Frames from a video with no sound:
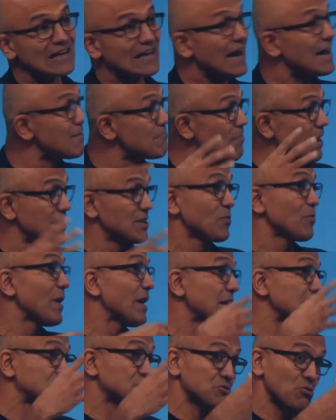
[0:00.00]
And by the
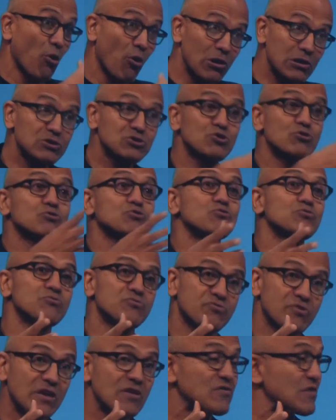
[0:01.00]
way, it's also to
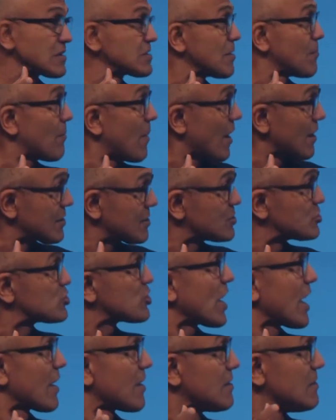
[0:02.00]
things like the partner
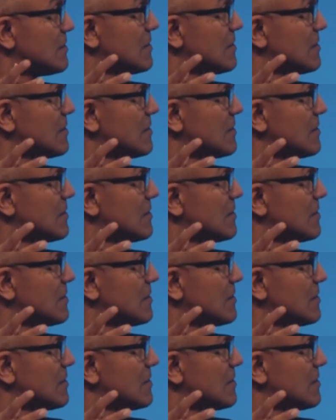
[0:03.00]
channel.